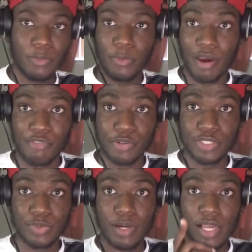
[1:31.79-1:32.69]
without further
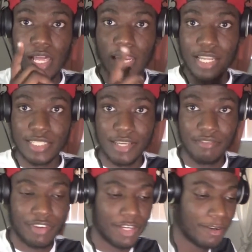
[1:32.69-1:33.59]
ado let's get in
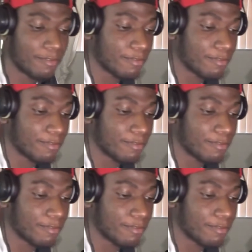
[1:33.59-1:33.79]
the video